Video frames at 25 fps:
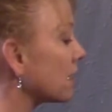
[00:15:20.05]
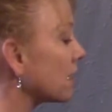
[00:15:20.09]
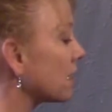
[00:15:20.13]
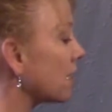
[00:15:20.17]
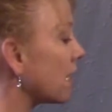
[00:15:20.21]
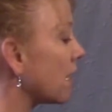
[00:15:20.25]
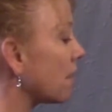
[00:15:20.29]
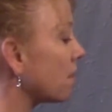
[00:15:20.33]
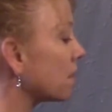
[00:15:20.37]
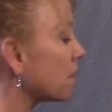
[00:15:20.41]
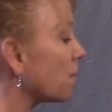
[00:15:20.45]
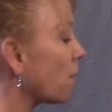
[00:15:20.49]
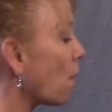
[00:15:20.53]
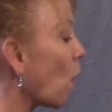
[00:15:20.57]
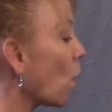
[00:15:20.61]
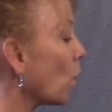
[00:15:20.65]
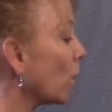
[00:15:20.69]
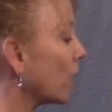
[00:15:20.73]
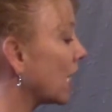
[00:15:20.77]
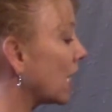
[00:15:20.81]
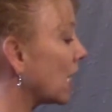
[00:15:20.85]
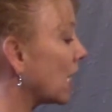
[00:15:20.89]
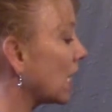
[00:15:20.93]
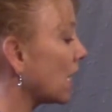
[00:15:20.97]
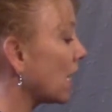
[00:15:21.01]
named
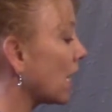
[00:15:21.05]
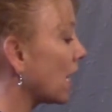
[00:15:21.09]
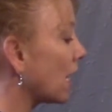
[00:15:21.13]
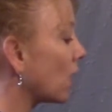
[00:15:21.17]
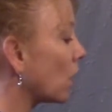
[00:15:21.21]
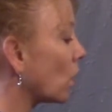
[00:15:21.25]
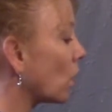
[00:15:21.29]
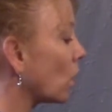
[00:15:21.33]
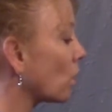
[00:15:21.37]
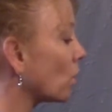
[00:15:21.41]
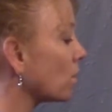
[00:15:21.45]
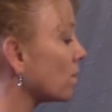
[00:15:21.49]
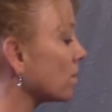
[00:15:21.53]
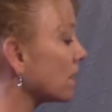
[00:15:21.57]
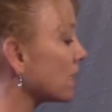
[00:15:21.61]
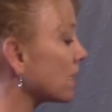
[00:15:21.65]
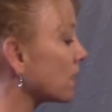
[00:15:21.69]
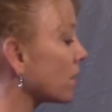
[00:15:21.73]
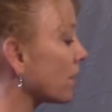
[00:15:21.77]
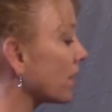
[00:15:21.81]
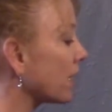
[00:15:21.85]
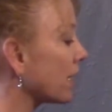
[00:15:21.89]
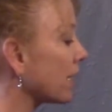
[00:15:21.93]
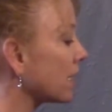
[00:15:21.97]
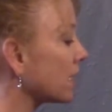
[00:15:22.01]
Pokey at home, so
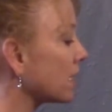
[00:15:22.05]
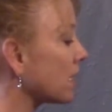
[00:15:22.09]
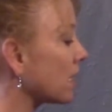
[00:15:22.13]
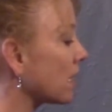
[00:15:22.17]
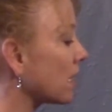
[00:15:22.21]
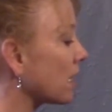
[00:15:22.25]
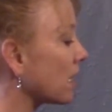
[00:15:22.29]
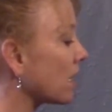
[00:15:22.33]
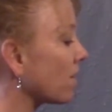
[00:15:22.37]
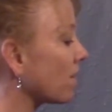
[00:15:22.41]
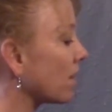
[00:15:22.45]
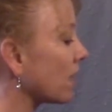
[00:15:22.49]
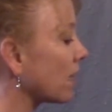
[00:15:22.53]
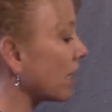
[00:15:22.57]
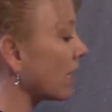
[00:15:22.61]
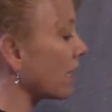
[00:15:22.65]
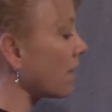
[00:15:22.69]
I like to think of it